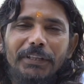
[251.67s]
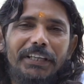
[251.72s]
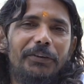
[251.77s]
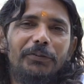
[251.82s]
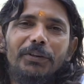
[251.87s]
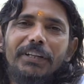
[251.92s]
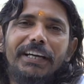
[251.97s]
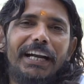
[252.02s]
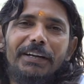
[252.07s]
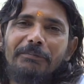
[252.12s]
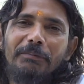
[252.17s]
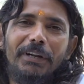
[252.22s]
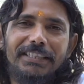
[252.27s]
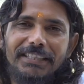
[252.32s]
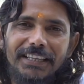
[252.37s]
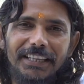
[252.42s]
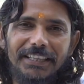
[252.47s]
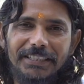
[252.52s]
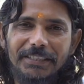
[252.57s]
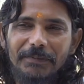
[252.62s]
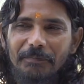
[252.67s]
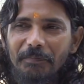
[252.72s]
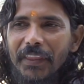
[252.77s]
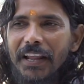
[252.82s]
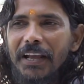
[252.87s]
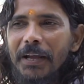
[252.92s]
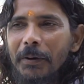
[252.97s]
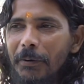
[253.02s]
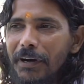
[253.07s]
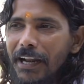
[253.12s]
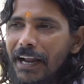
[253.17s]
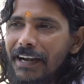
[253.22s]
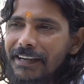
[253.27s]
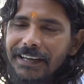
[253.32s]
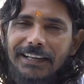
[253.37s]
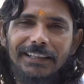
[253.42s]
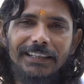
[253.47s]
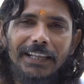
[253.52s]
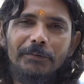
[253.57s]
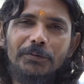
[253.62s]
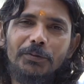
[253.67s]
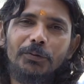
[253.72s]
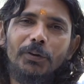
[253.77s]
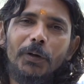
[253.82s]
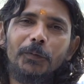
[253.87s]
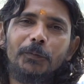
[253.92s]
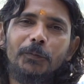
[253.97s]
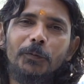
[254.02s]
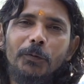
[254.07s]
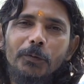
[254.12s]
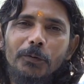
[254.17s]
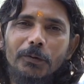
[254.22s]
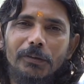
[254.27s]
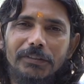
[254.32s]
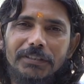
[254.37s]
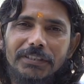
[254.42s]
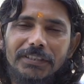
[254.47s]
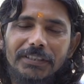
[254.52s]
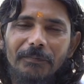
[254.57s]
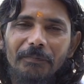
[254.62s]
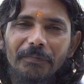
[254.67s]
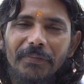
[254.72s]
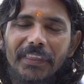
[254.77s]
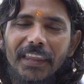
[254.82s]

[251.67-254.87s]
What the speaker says: they will get blessings. But I tell them, you are fools.